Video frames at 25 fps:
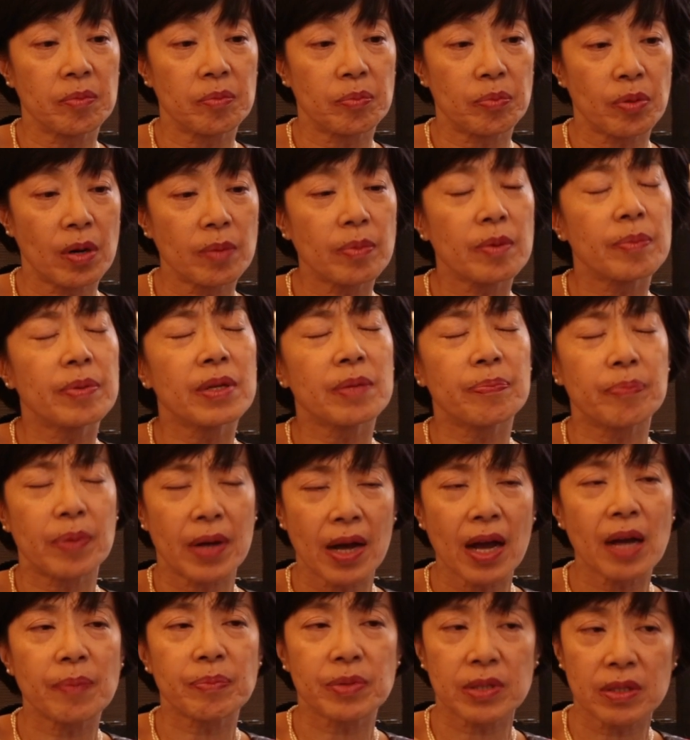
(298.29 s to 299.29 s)
probably
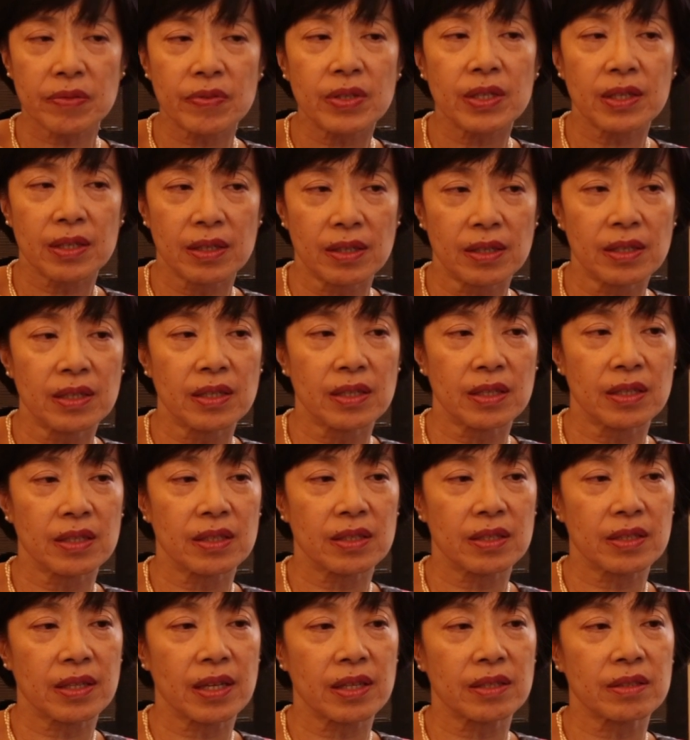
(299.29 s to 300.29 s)
perhaps even earlier
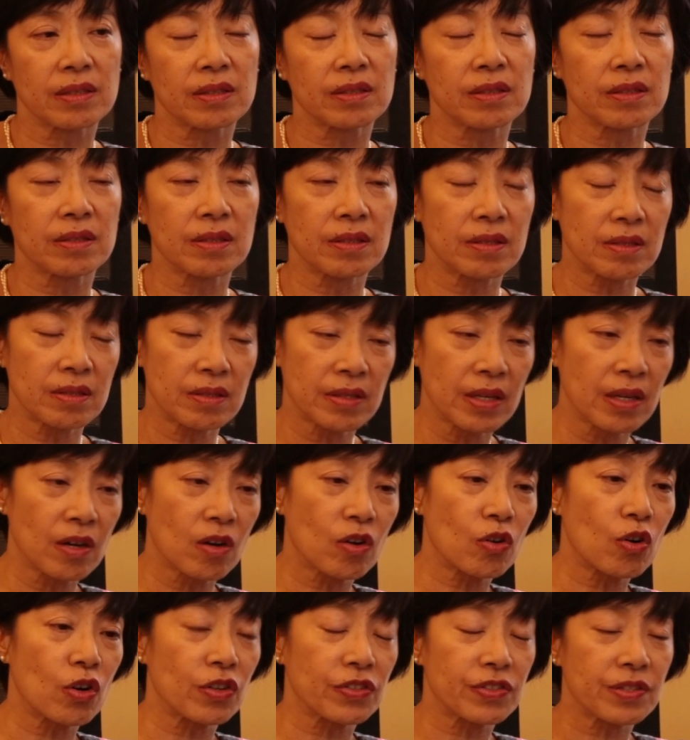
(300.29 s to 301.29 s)
than, say,
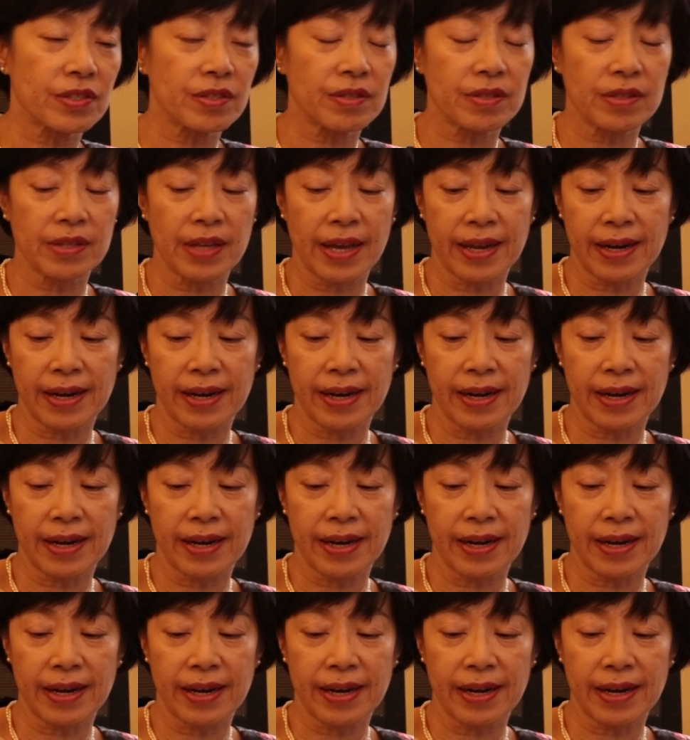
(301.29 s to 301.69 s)
across the